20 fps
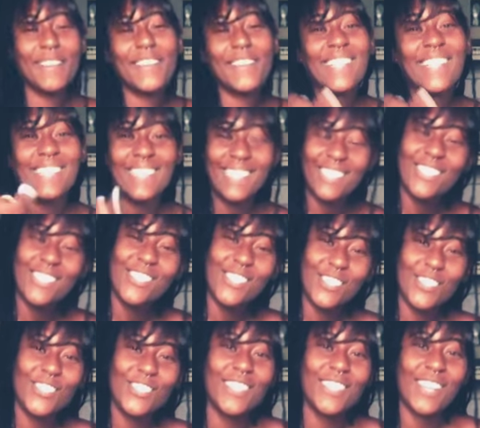It
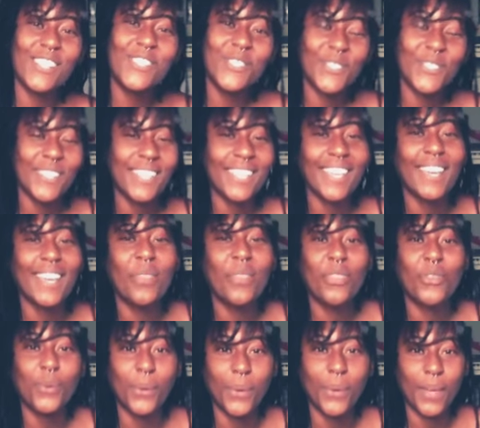teaches you that you can get
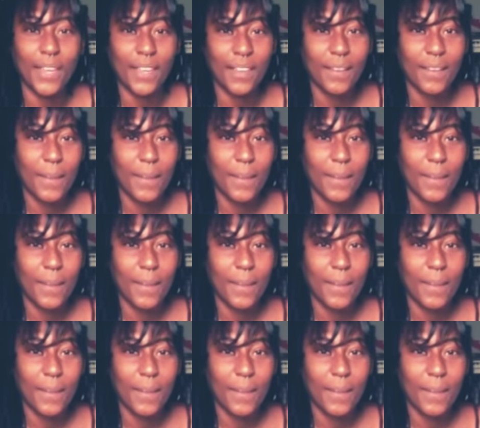through it.